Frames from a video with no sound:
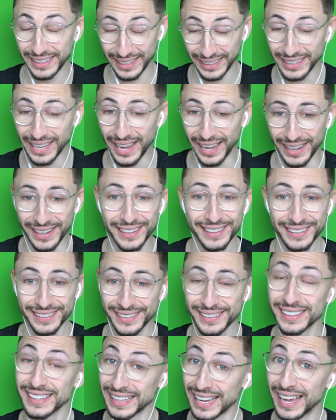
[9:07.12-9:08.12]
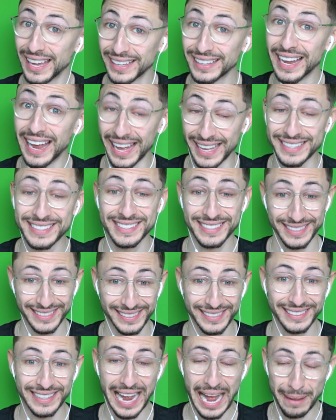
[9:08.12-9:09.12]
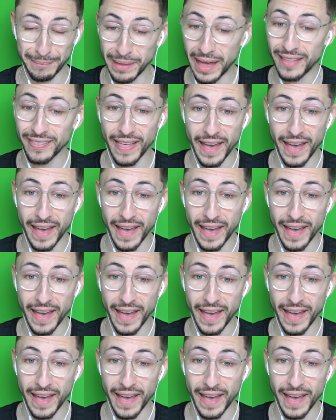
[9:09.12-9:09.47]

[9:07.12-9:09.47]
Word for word: Yeah. yeah. Yes. I'm not